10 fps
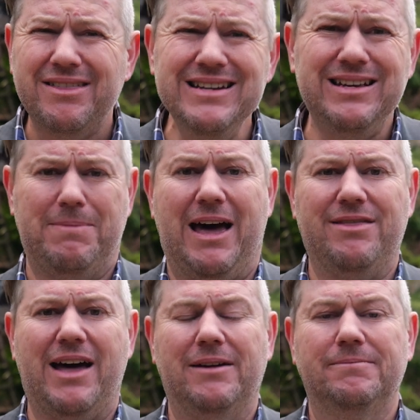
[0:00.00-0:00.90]
Think
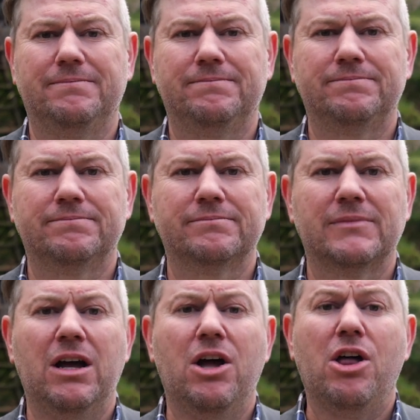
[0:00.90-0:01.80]
about that.
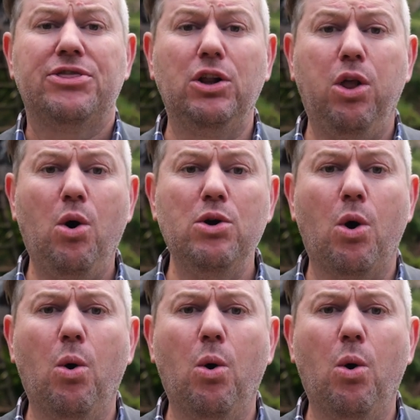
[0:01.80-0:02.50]
The Lord